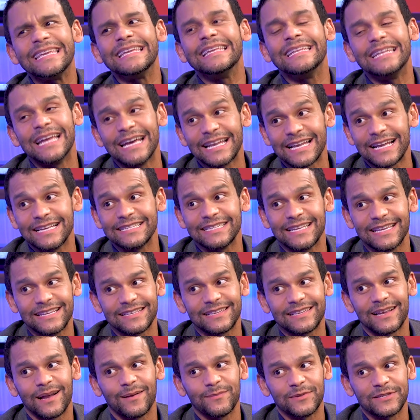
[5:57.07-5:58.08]
eat at Isaiah
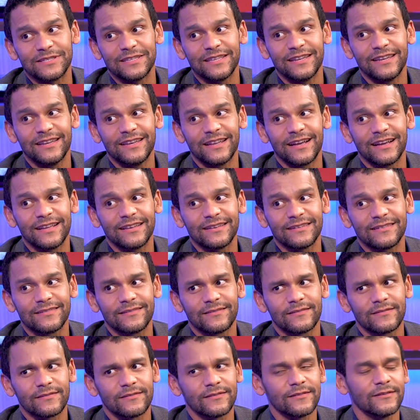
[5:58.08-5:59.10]
Thomas, did it not?
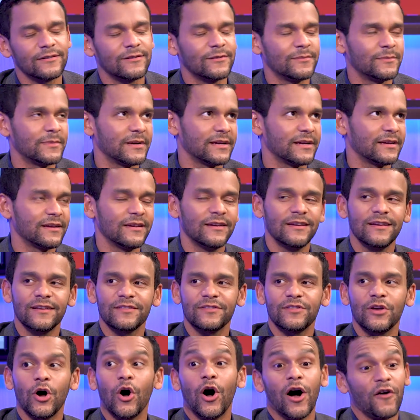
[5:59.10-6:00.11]
Well, oh look.
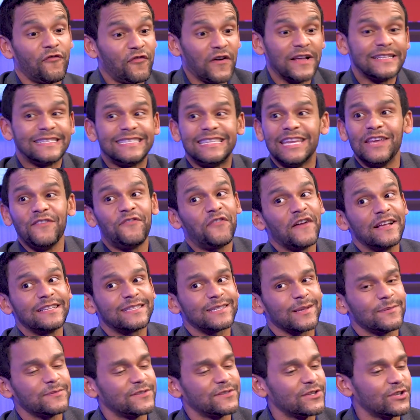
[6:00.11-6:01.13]
The I, offense, I,
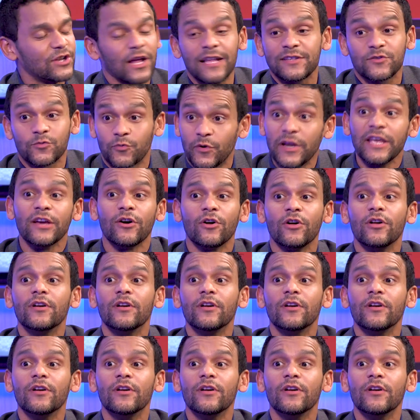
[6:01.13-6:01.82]
defense, substitution. I real.